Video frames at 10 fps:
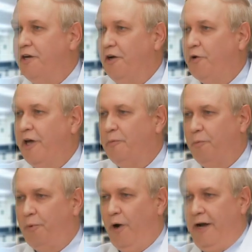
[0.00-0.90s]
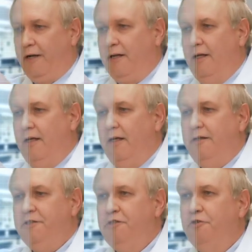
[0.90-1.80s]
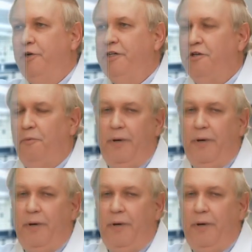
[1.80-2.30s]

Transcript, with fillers: an incredible product. This nutritional